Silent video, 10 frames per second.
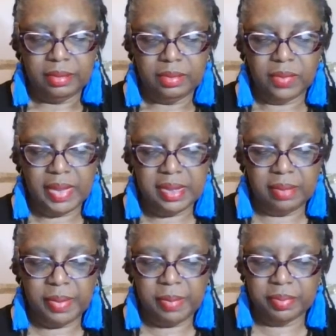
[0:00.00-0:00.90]
Wasting
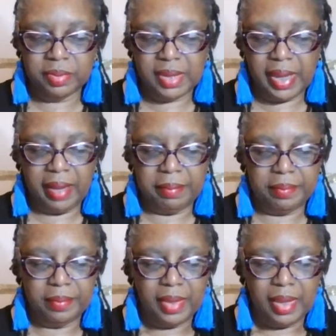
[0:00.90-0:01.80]
people's time,
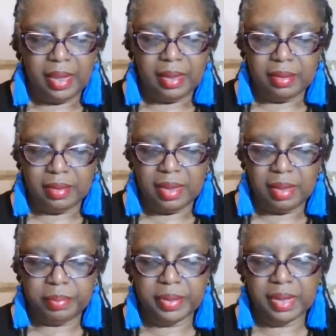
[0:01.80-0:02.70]

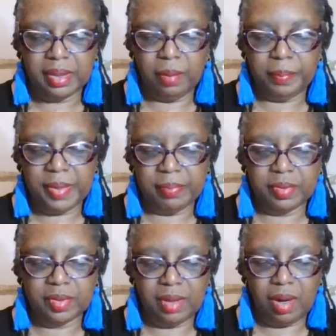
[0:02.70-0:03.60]
pulling on
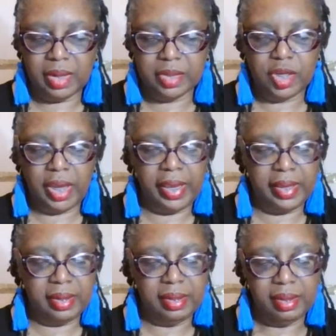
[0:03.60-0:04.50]
people's heart
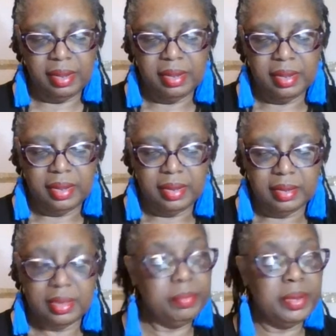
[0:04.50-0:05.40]
chain.
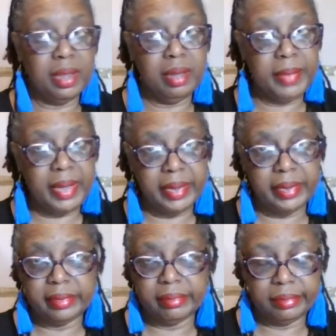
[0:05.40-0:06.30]
Didn't pull on
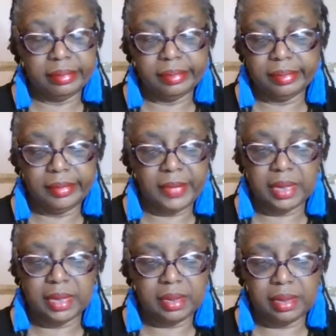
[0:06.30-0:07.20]
mine.
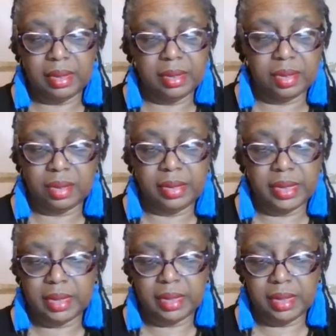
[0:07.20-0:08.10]
The story
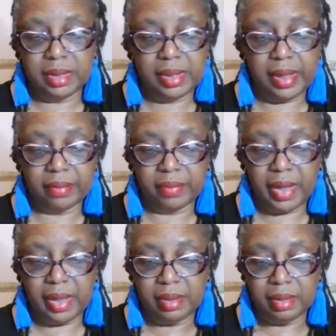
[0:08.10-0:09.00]
just didn't sound right.